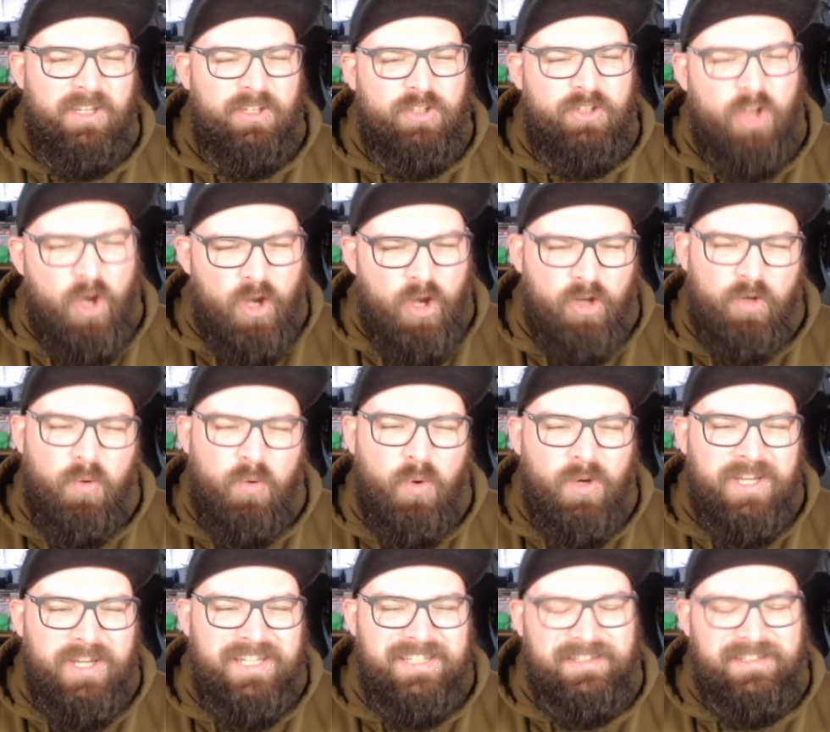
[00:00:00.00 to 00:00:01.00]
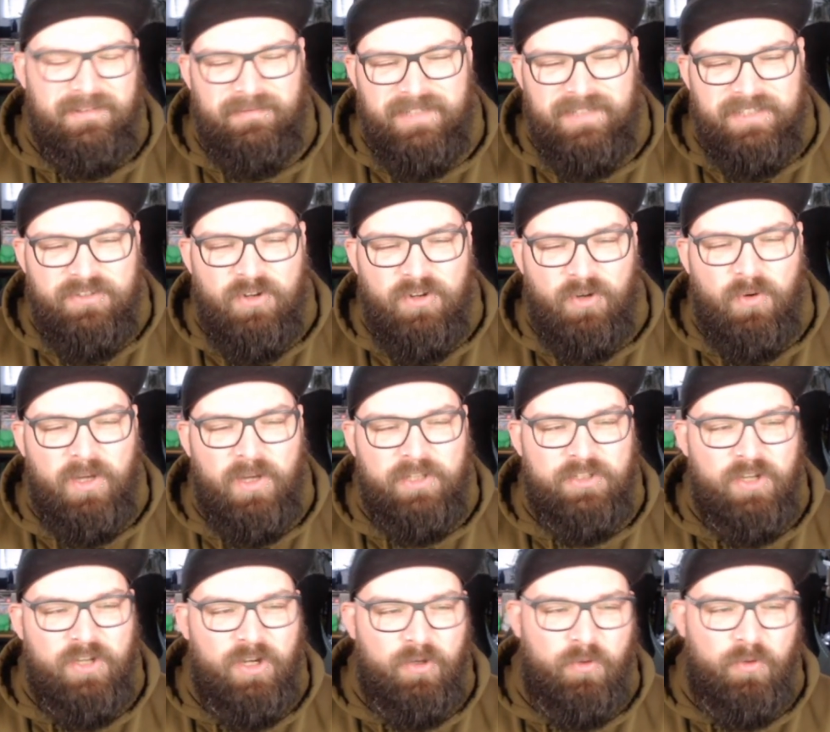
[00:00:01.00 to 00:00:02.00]
Turquoise? It's not quite
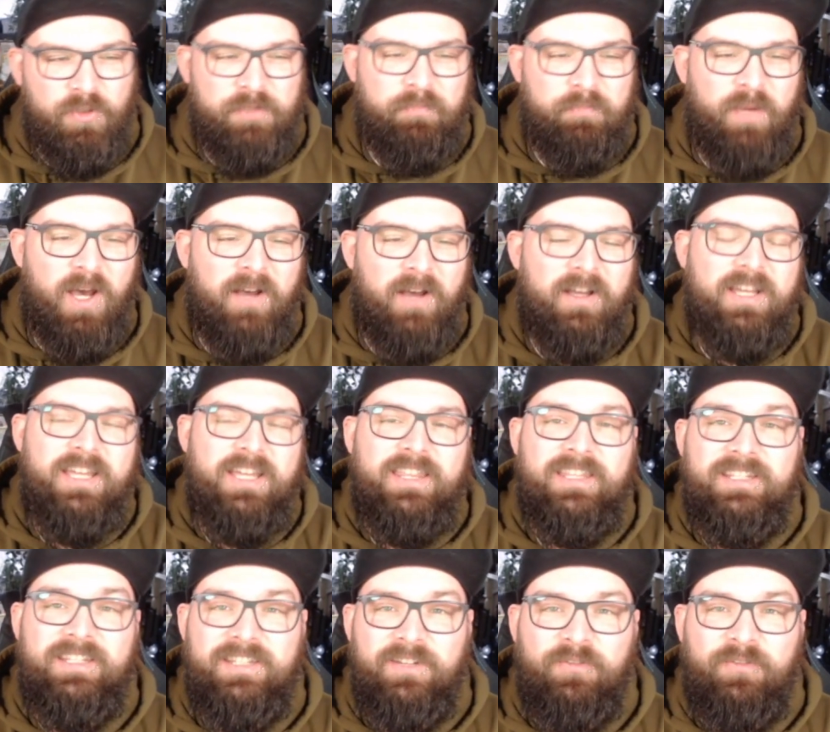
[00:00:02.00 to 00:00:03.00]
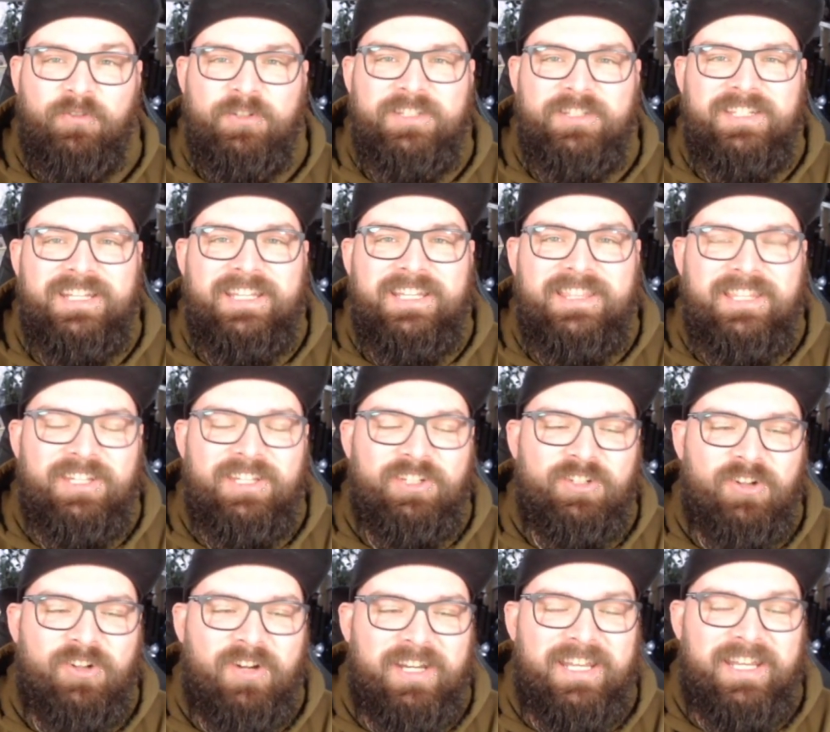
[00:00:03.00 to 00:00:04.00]
turquoise, but the difference in this
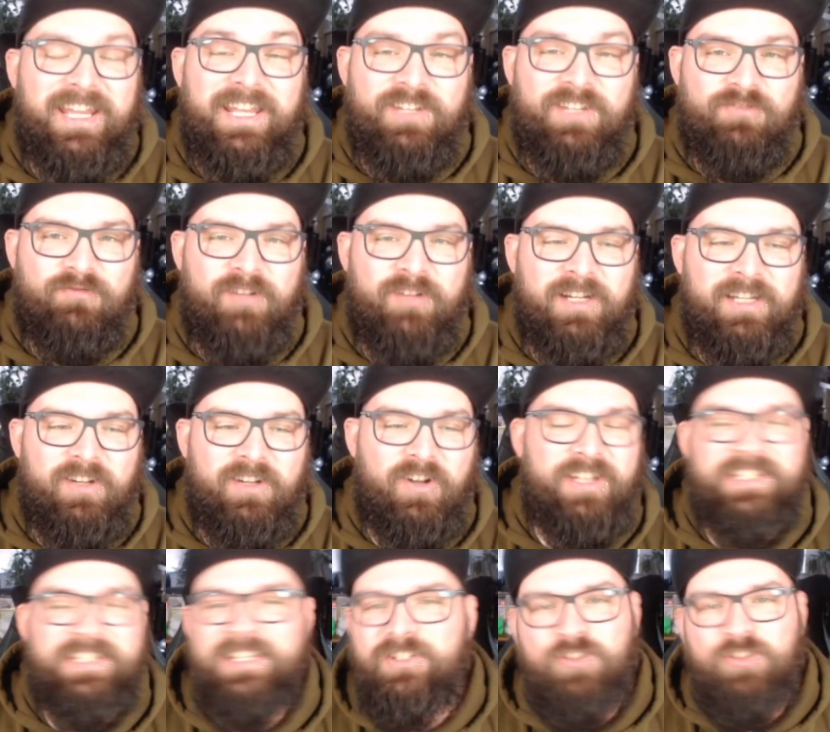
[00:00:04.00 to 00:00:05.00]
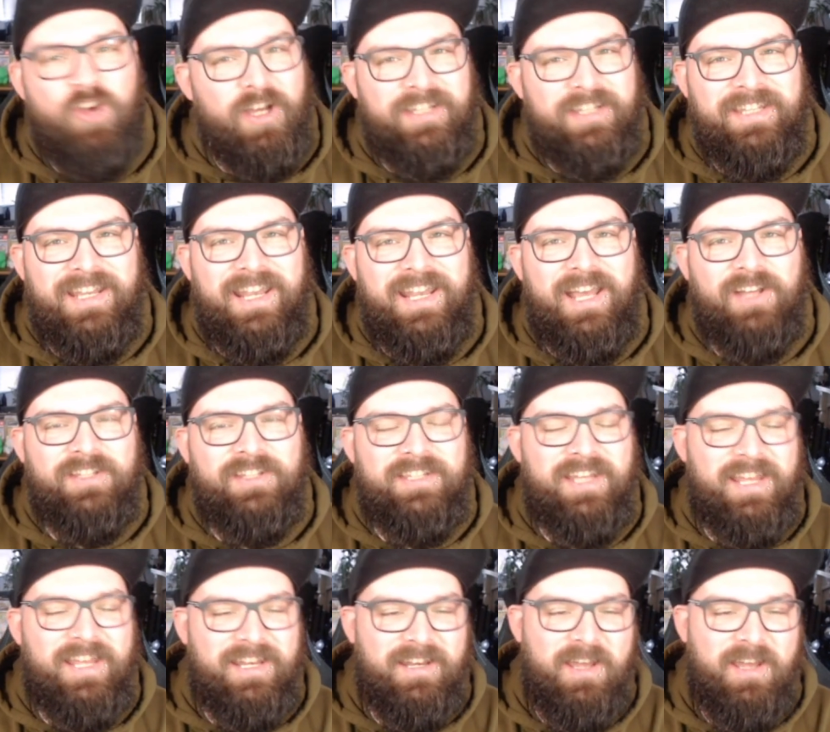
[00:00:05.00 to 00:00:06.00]
shiny is really nice. It's not a 10 out of
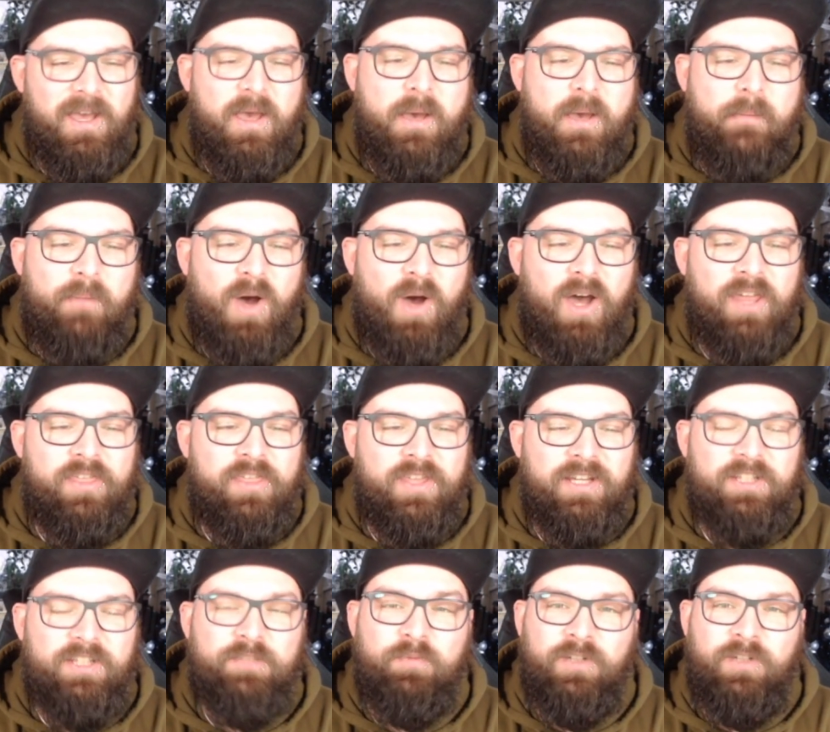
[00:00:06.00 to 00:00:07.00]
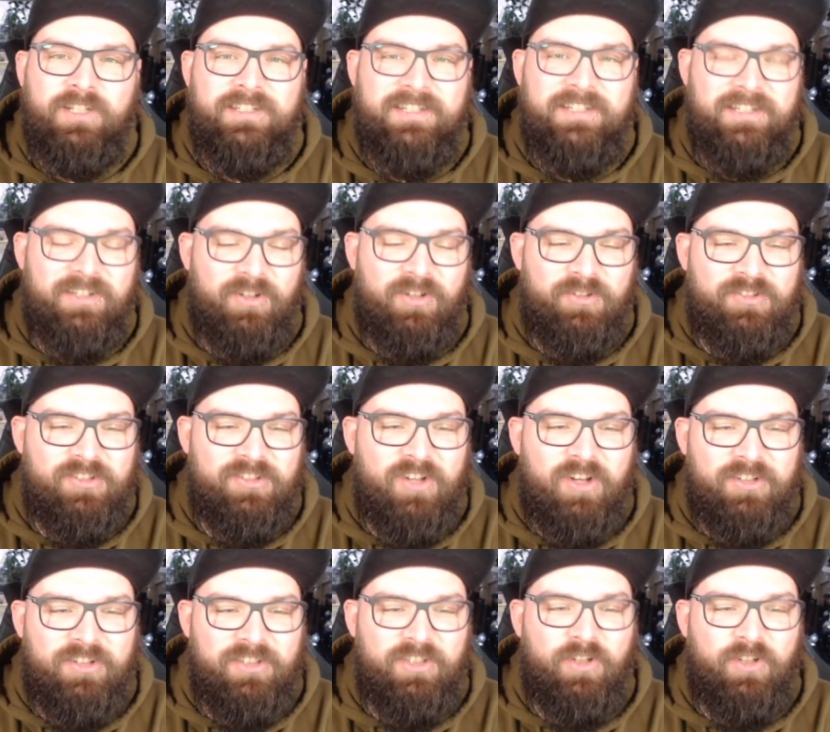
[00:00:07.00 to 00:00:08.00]
10, but I think Sprigatito
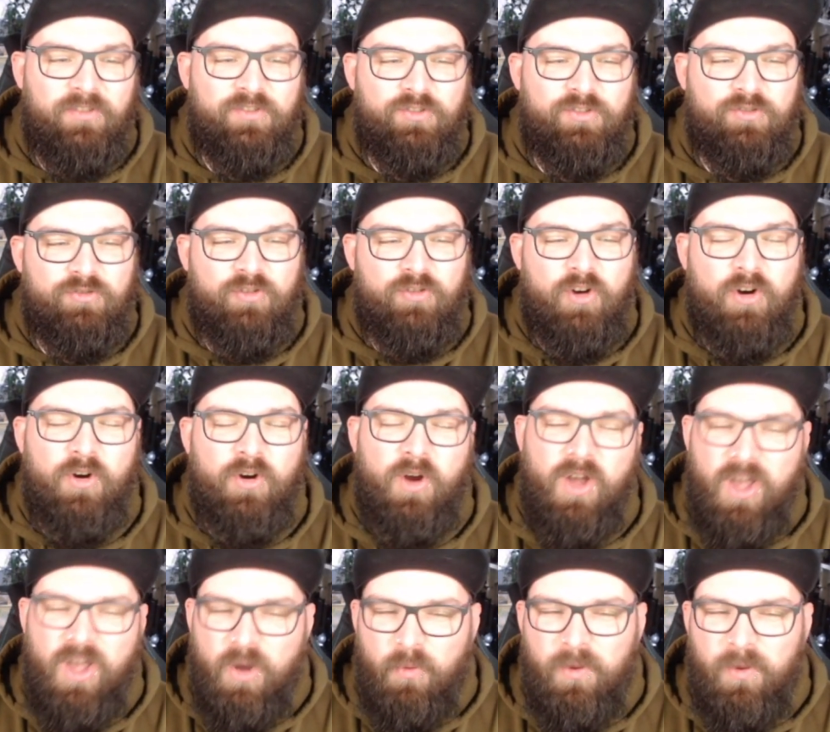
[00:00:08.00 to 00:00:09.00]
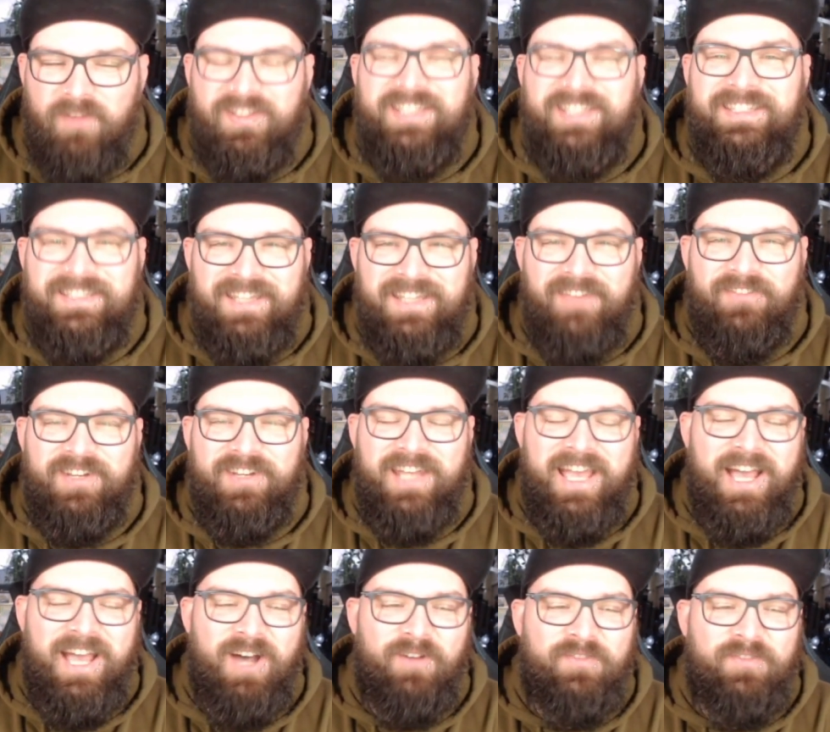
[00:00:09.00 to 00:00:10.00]
starting off strong with a 7
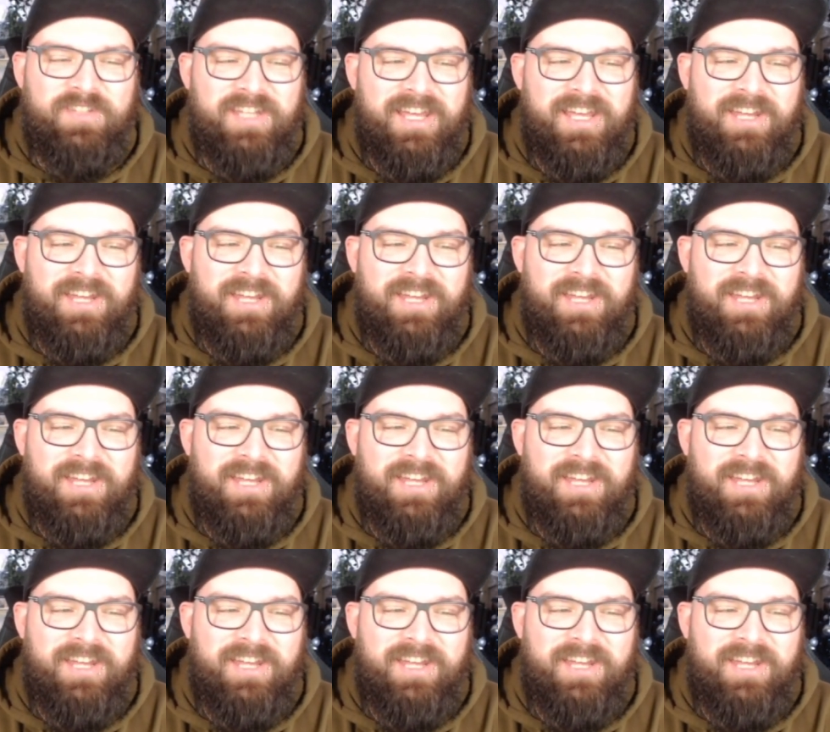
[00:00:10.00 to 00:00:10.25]
out of 10